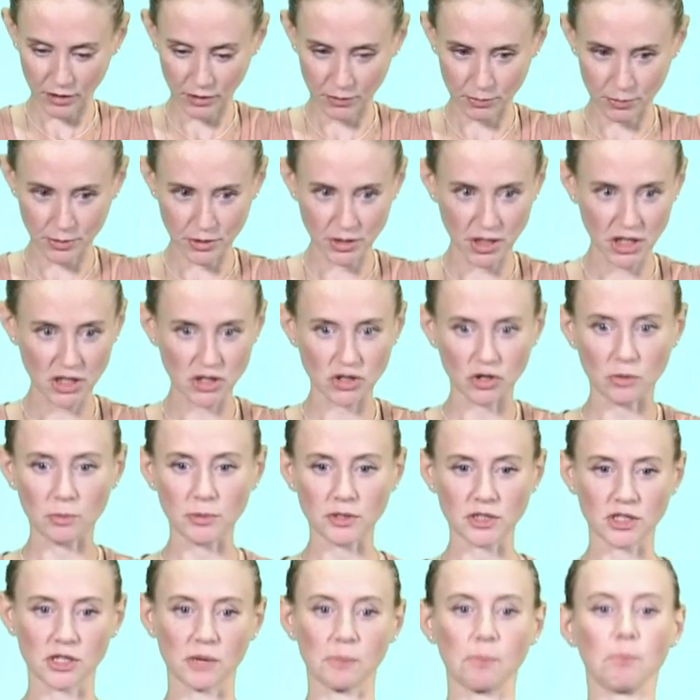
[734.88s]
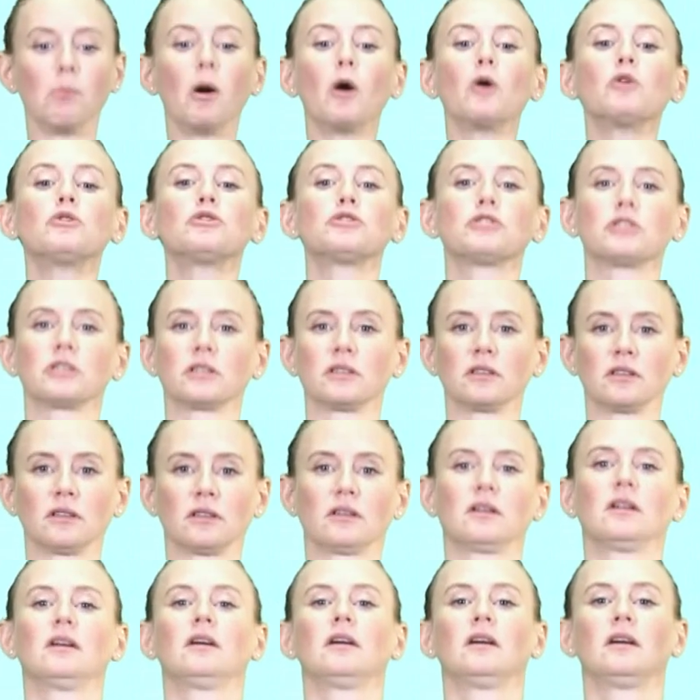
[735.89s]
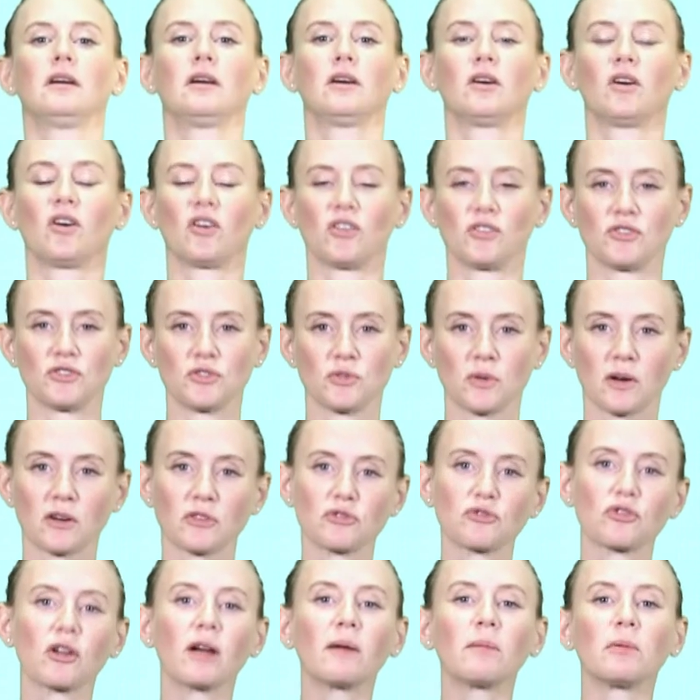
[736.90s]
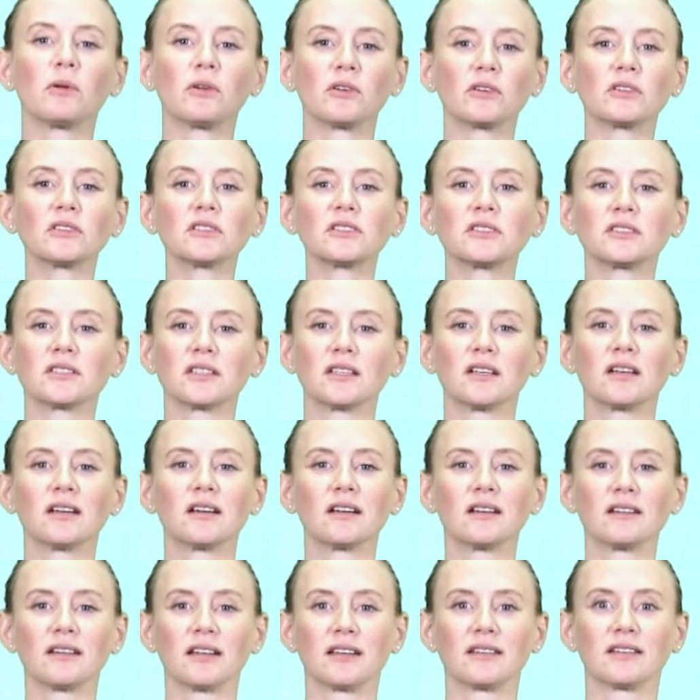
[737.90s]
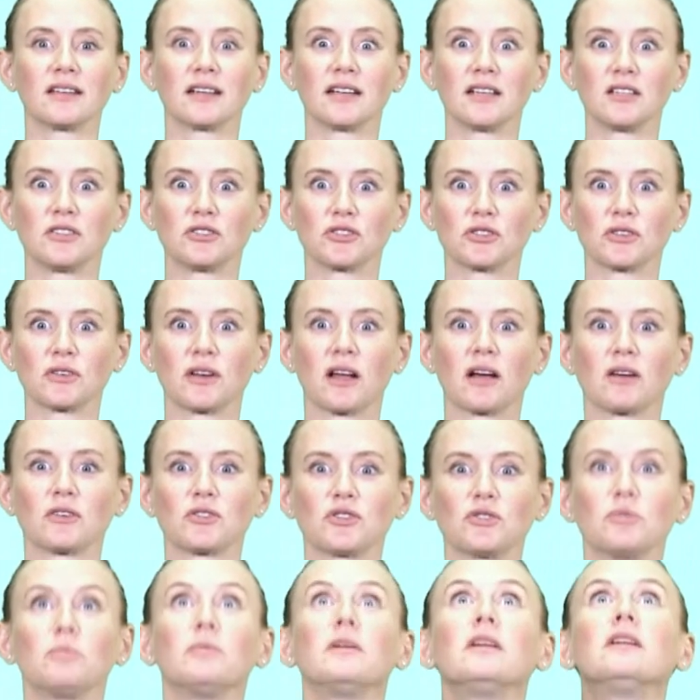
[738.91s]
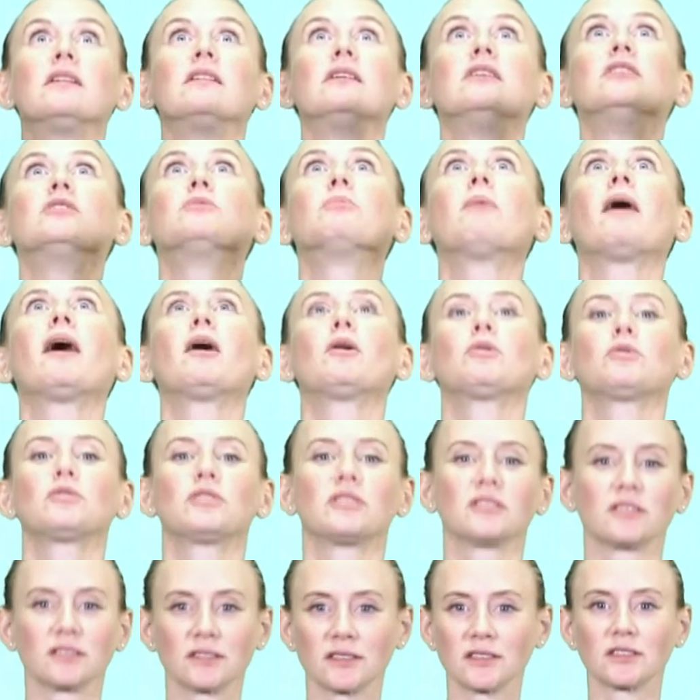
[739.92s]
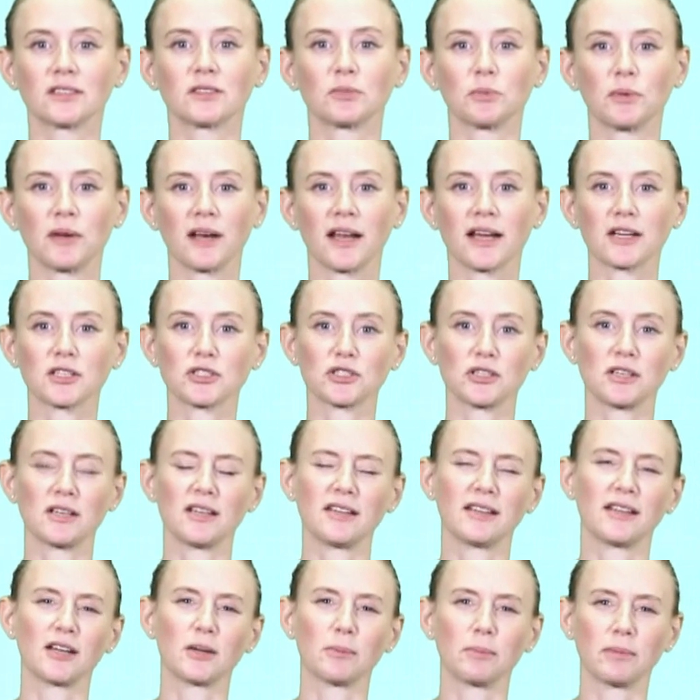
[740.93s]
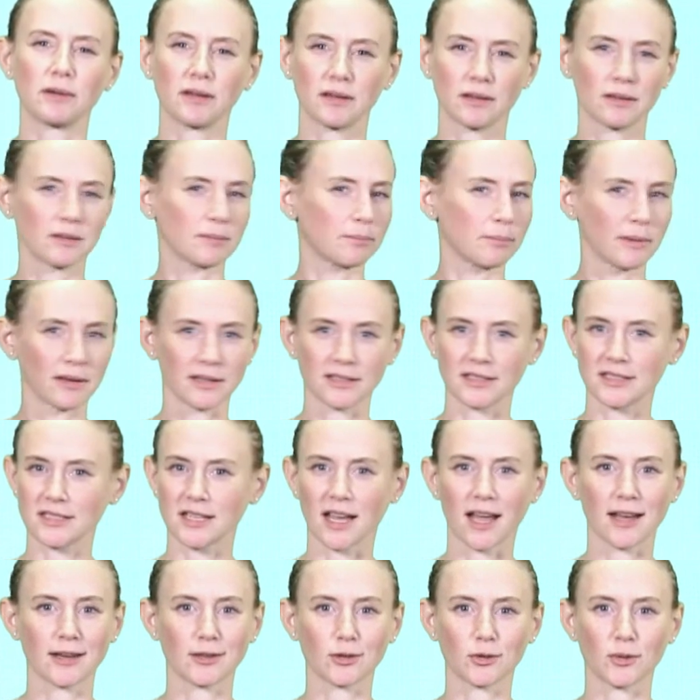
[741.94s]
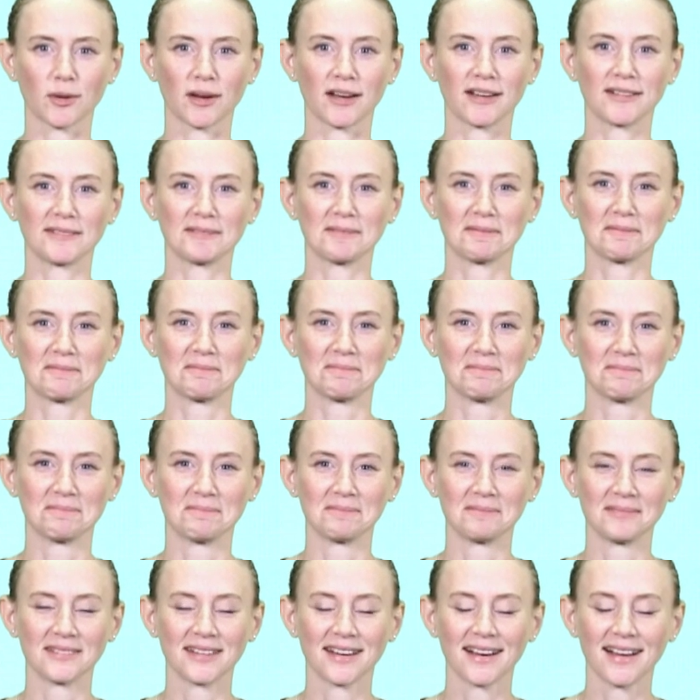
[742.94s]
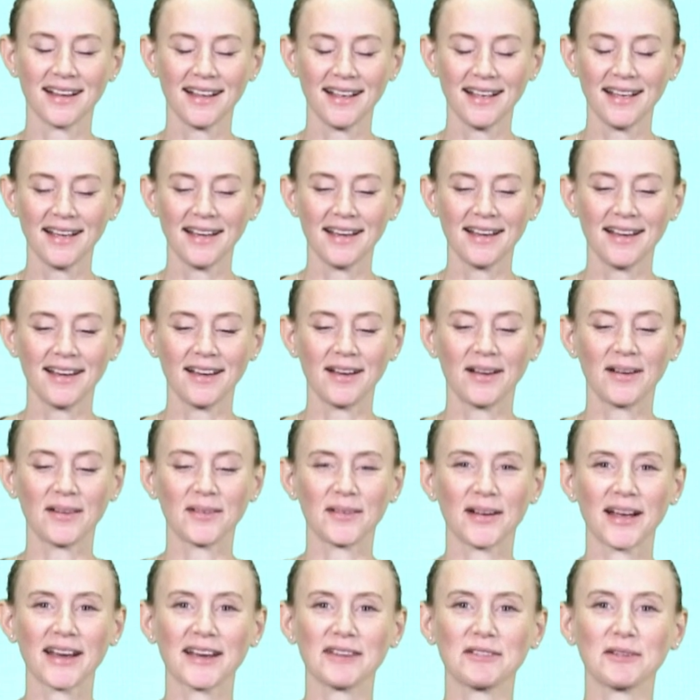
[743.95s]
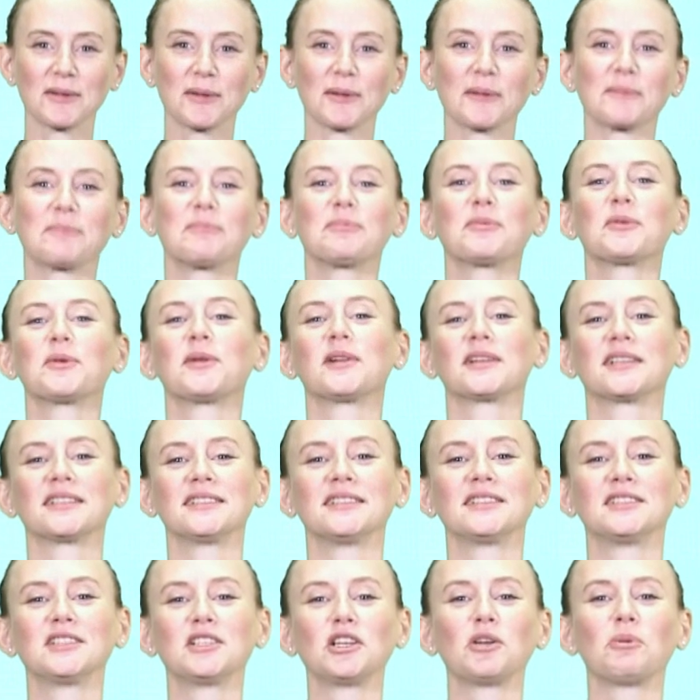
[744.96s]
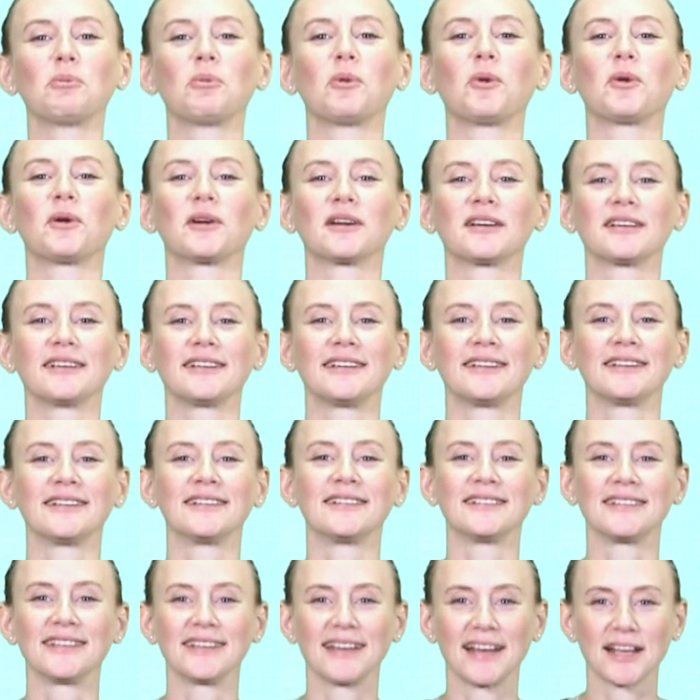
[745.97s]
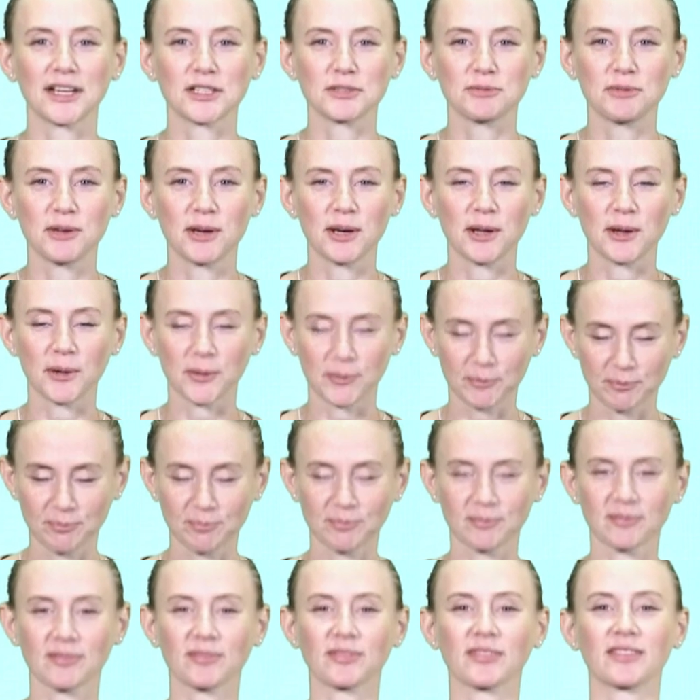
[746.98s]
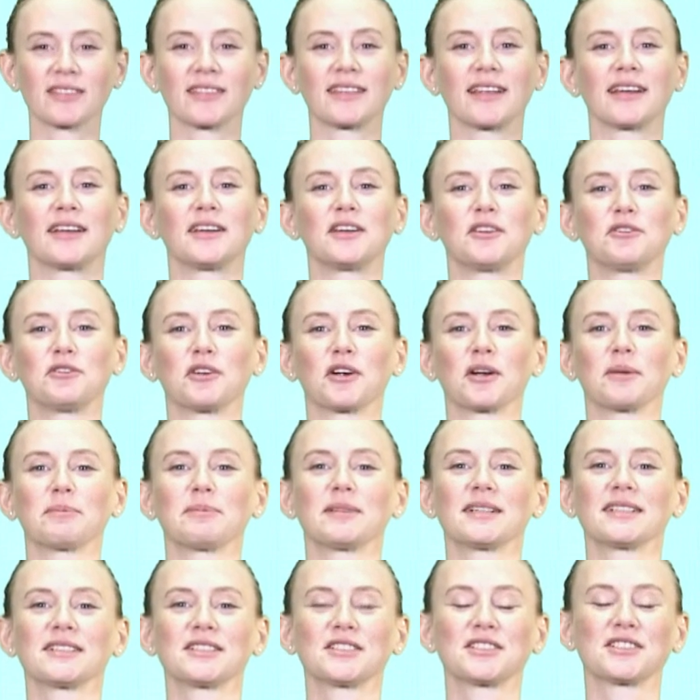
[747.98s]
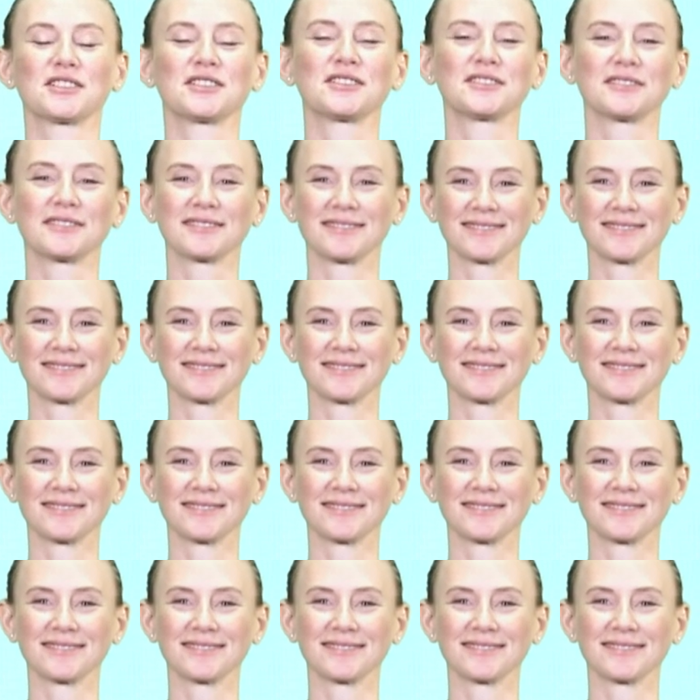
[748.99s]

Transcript: project so much emotion onto our troubles that they turn out to be these mountains when actually they're but a sand grain. All right, everyone, we'll continue more in the next video. Thank you very much.